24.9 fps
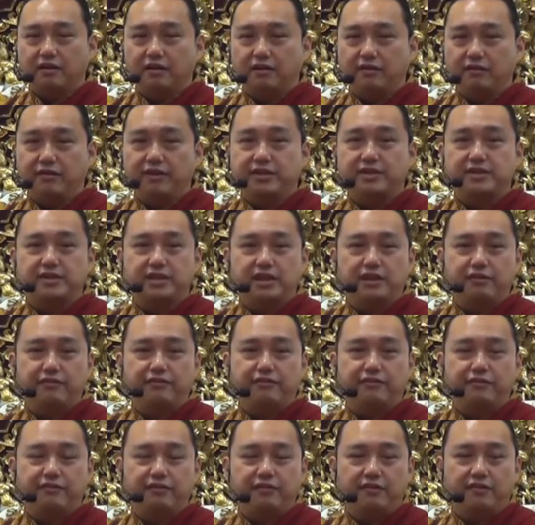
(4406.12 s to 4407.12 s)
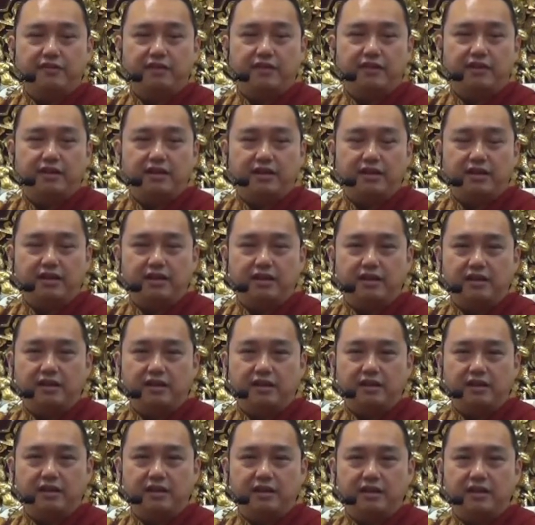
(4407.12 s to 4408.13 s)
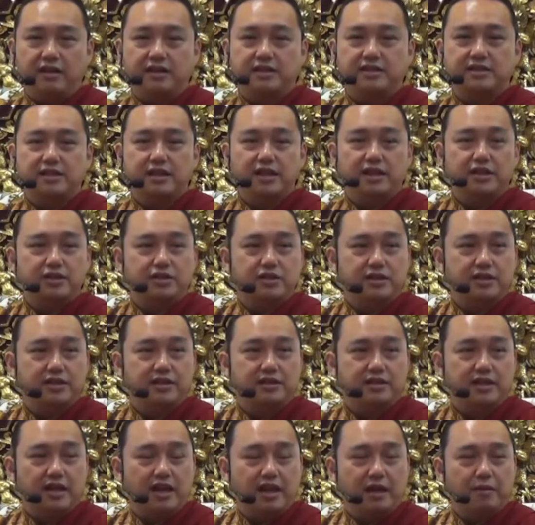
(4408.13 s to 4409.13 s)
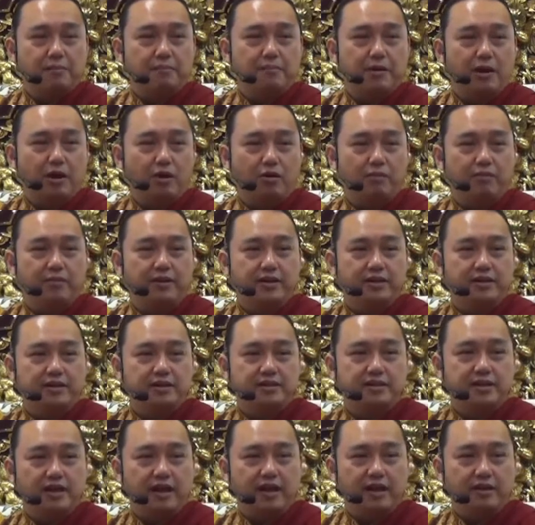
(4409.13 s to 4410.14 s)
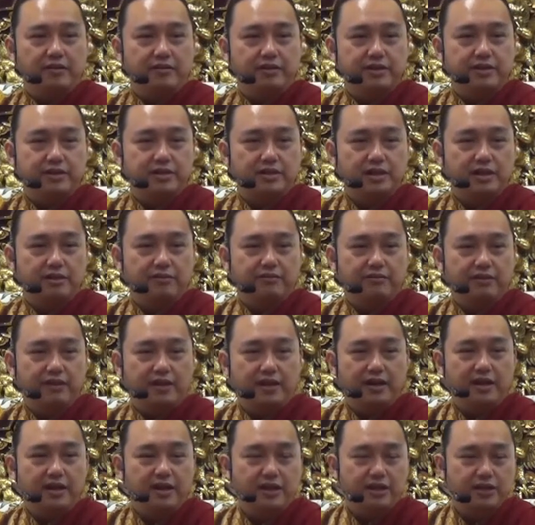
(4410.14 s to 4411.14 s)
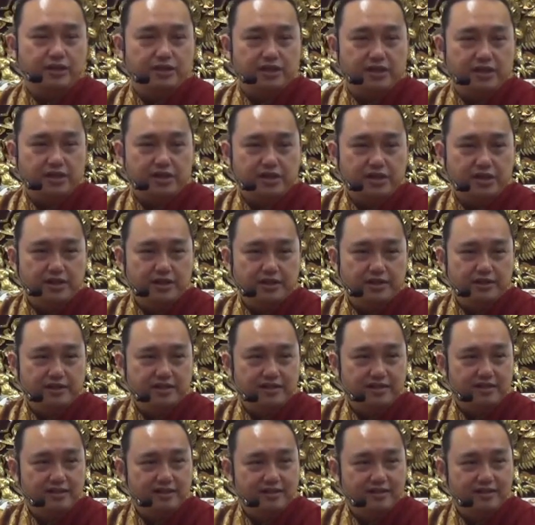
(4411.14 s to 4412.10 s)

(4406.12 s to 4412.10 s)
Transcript: received initiations and empowerments and received lineage teachings?